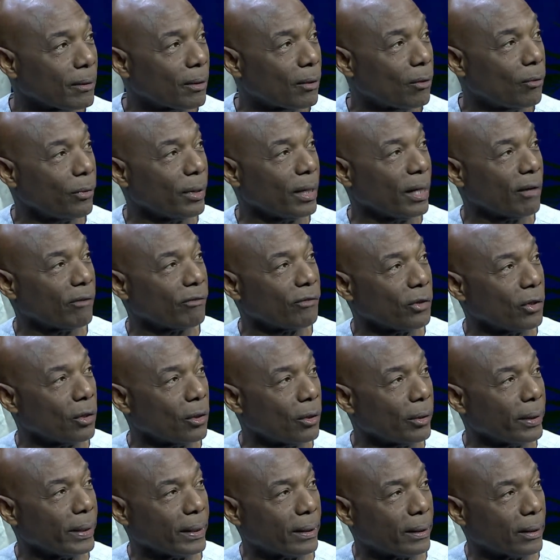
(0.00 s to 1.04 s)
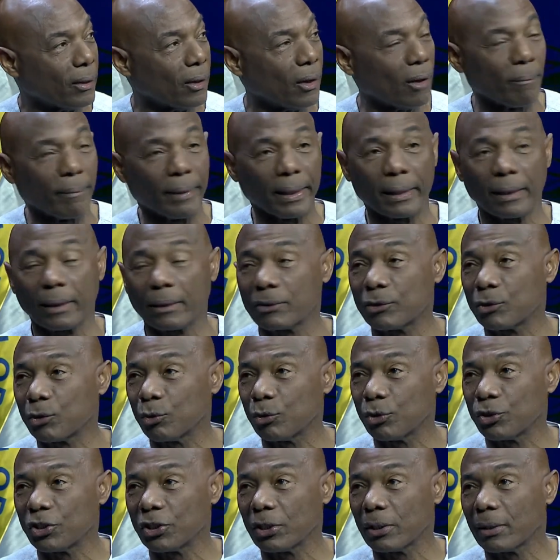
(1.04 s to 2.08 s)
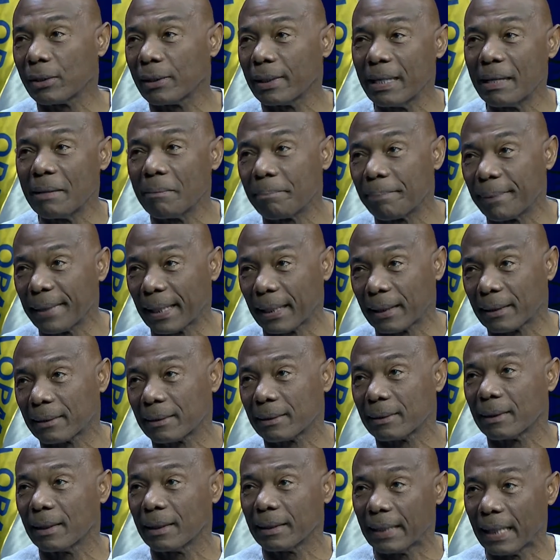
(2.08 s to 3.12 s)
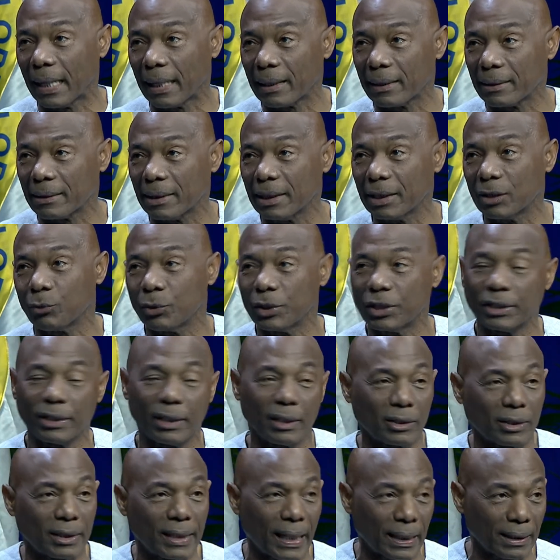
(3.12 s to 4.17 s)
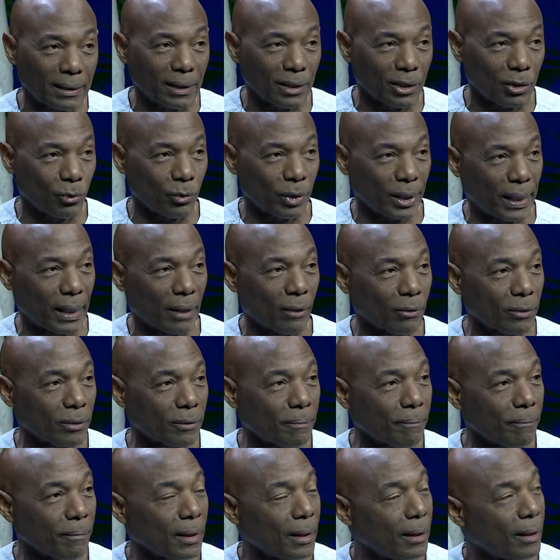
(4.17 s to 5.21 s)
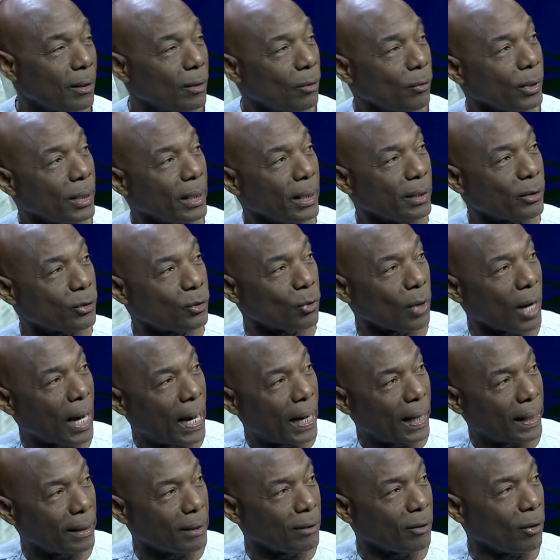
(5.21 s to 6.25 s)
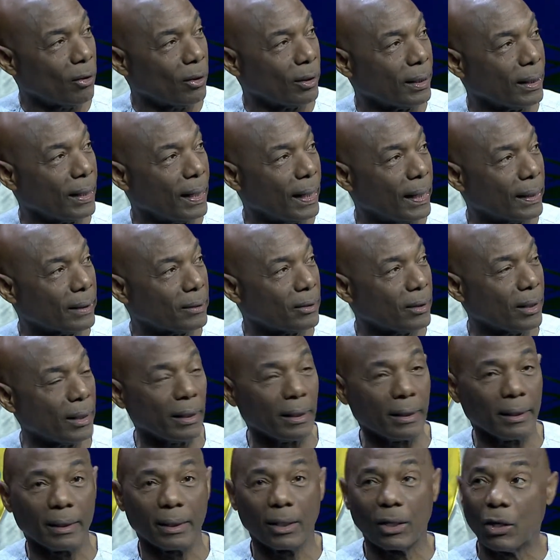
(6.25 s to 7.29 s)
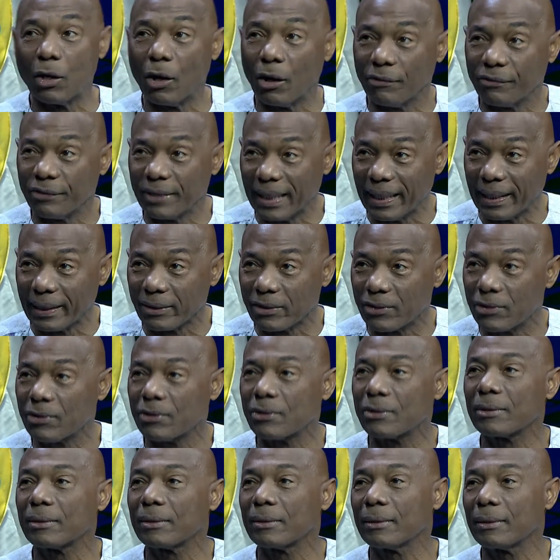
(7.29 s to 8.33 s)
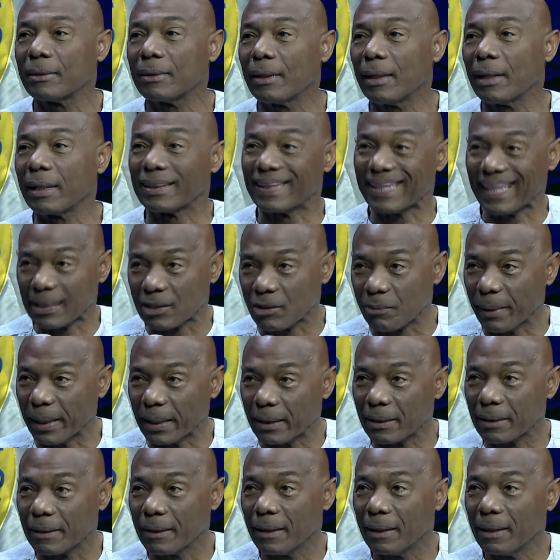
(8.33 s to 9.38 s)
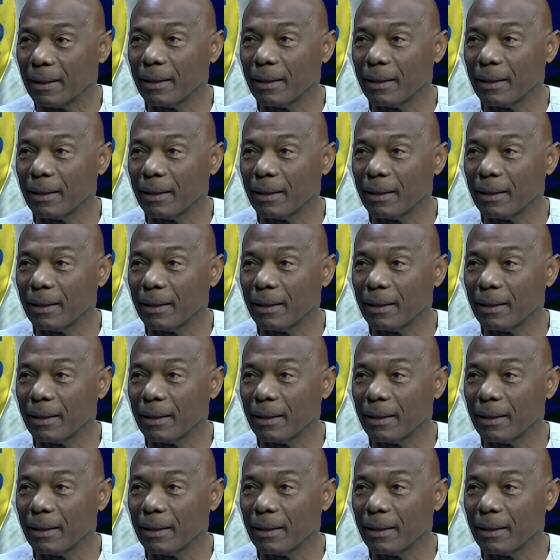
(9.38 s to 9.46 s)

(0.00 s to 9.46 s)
We have your economic, social impact analysis, which takes that into account. We need to add on that a governance assessment.